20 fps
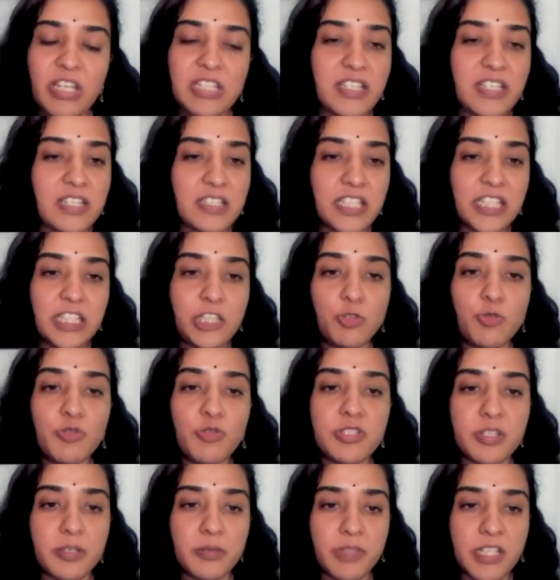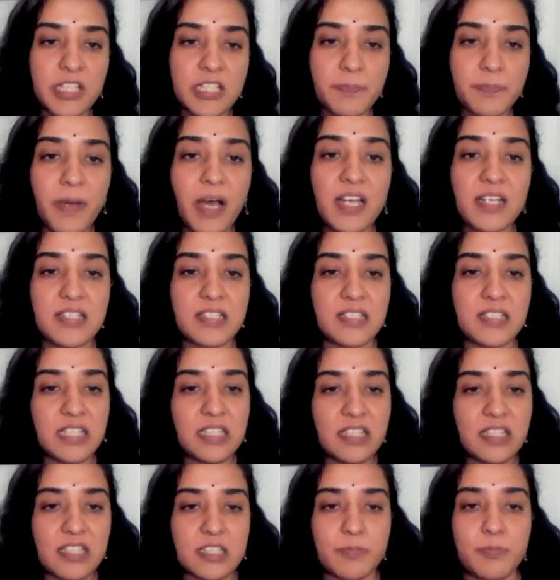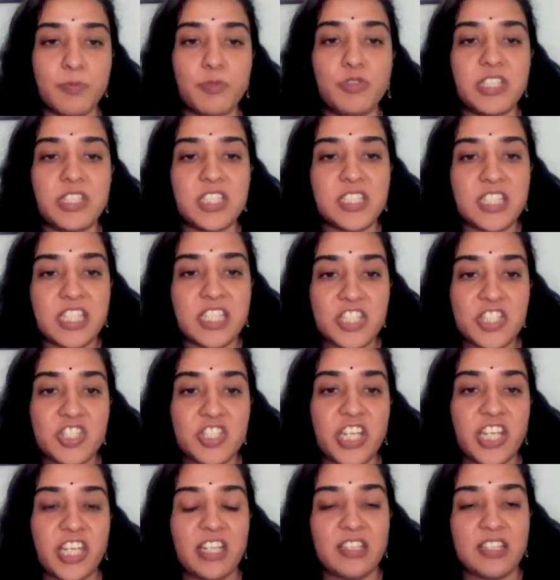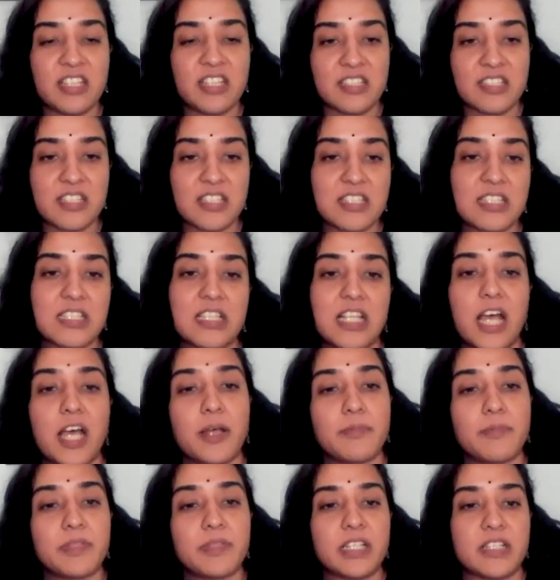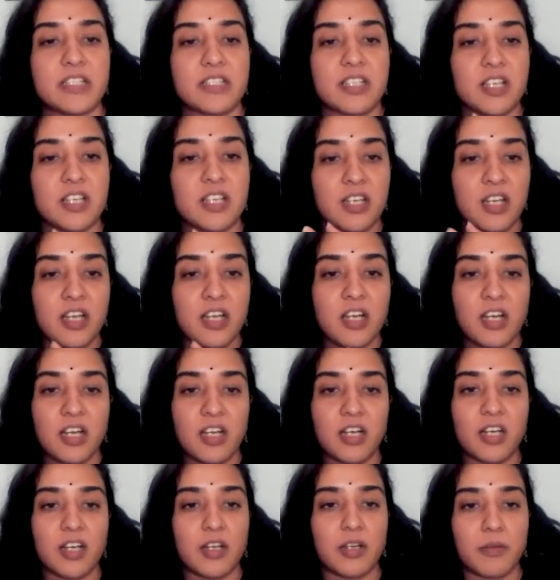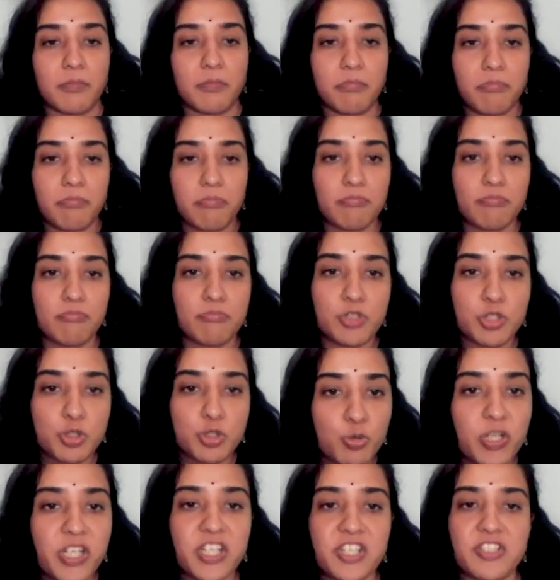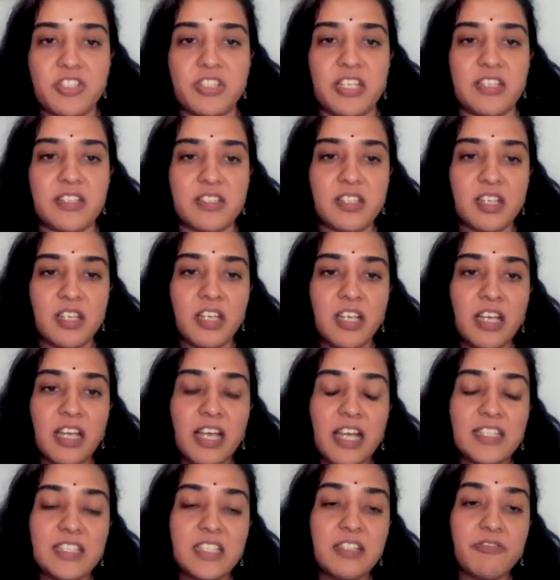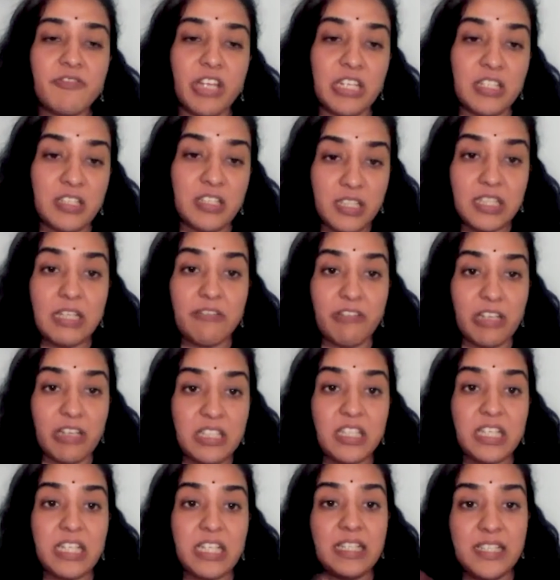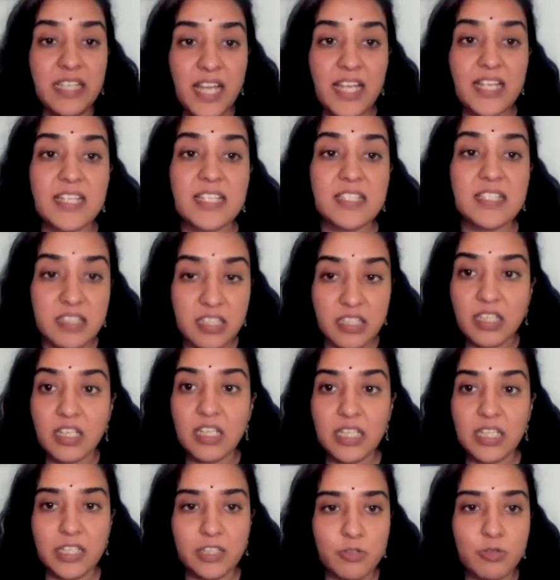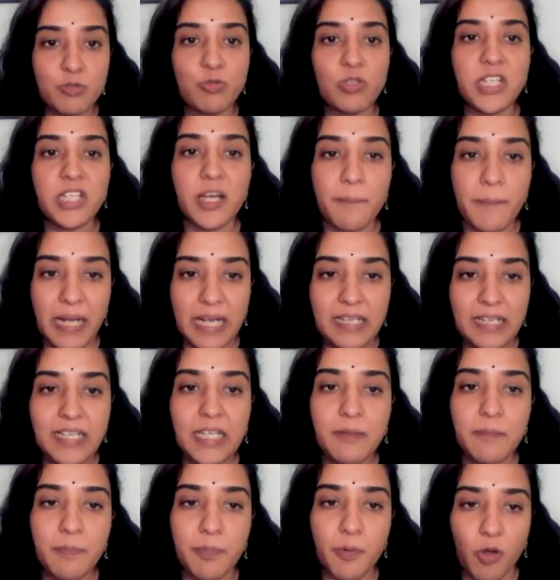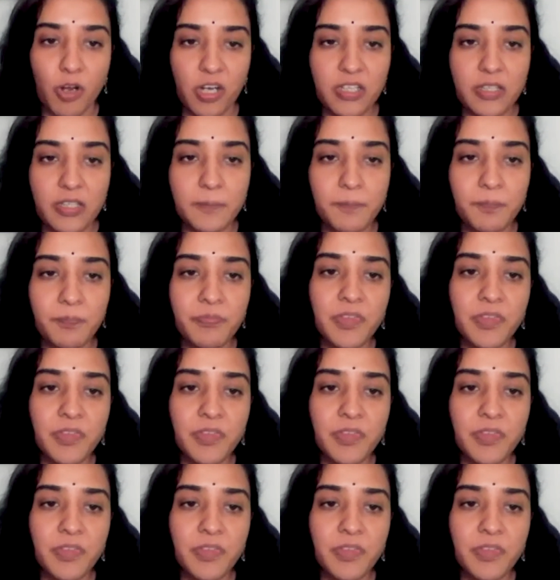where there's Hinduism, there's Parsi, there is Buddhist, there's Jain, there's Islam, there is uh, Jewish, there's as in when when India is really truly a melting pot,